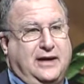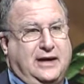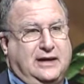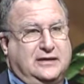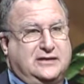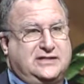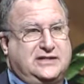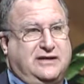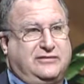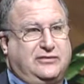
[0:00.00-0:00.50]

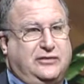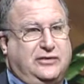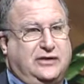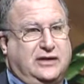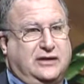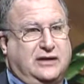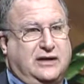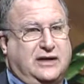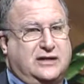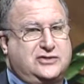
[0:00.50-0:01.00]
it's after the
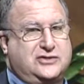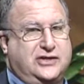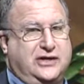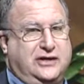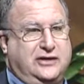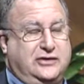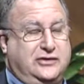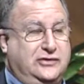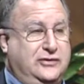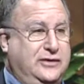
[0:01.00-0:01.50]
election,
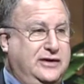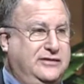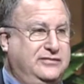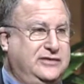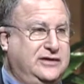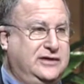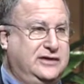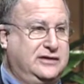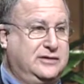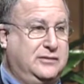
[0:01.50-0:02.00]
and you do have
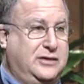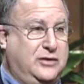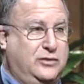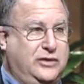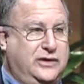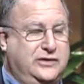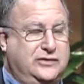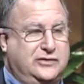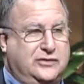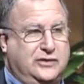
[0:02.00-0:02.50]
to think about
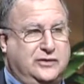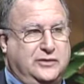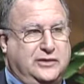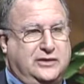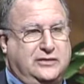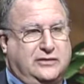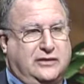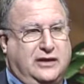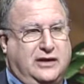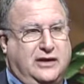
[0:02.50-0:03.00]
what you're doing with
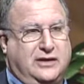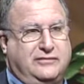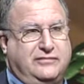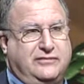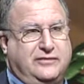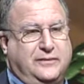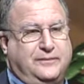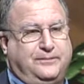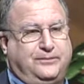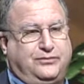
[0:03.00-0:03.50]
your life,
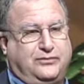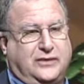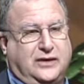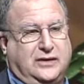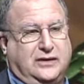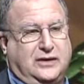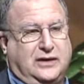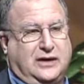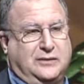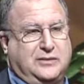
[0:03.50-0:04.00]

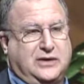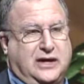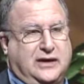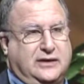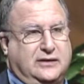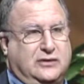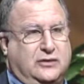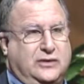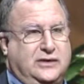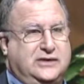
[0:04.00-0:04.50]
I'm kind
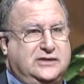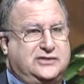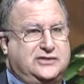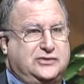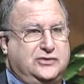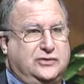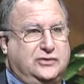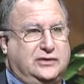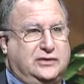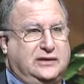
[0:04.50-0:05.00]
of going to
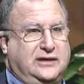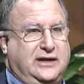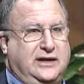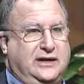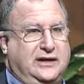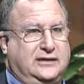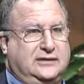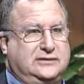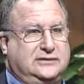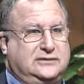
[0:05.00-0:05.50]
school,
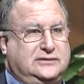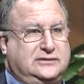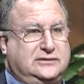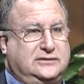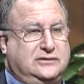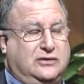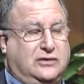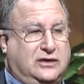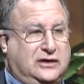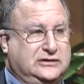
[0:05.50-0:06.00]
and
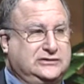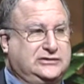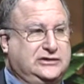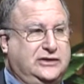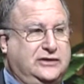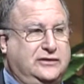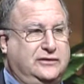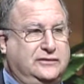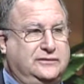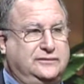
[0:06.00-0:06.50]

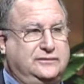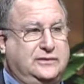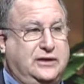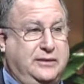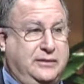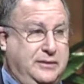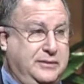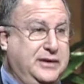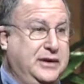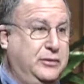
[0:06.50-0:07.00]
also,
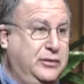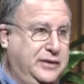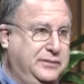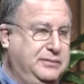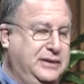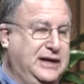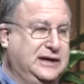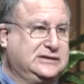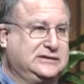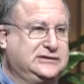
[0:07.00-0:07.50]
I mean, I went
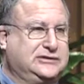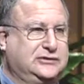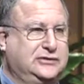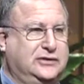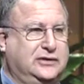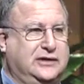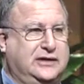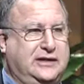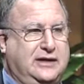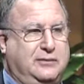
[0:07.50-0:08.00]
back to
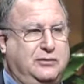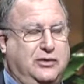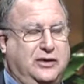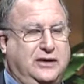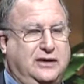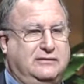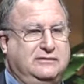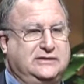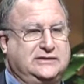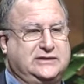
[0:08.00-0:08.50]
school at that point,
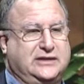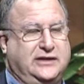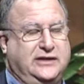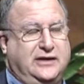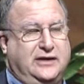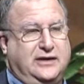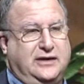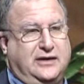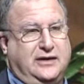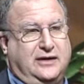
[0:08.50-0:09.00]
obviously,
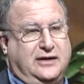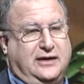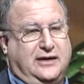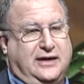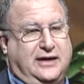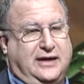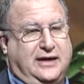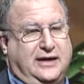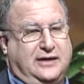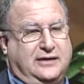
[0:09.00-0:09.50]

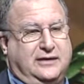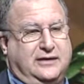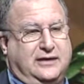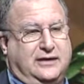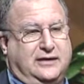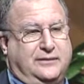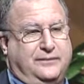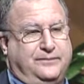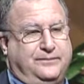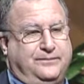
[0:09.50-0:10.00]

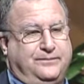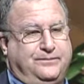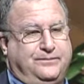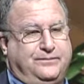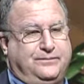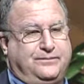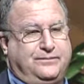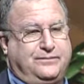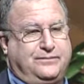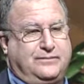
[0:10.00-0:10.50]
and
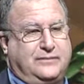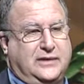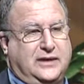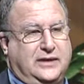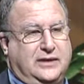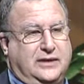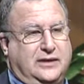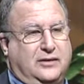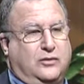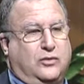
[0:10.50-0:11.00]

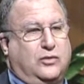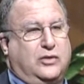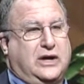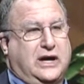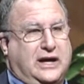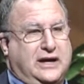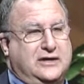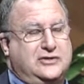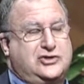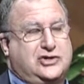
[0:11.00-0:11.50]

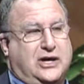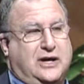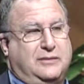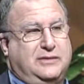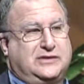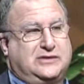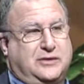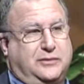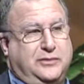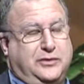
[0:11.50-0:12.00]
got a job
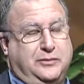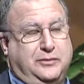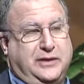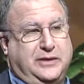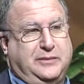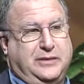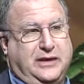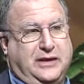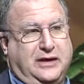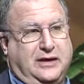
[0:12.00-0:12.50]
at
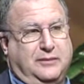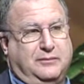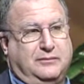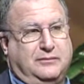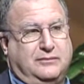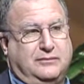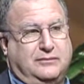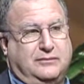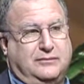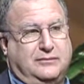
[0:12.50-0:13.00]
WBBM
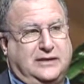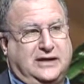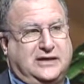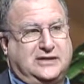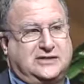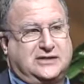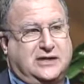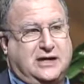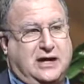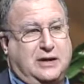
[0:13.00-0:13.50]

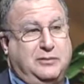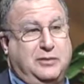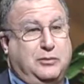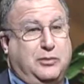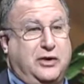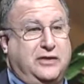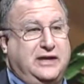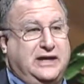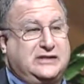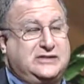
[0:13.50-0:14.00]
as a copy
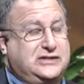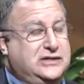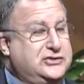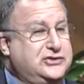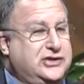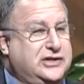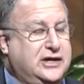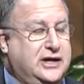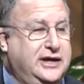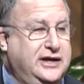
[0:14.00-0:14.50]
boy. That's
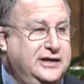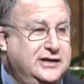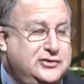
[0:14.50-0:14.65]
actually kind of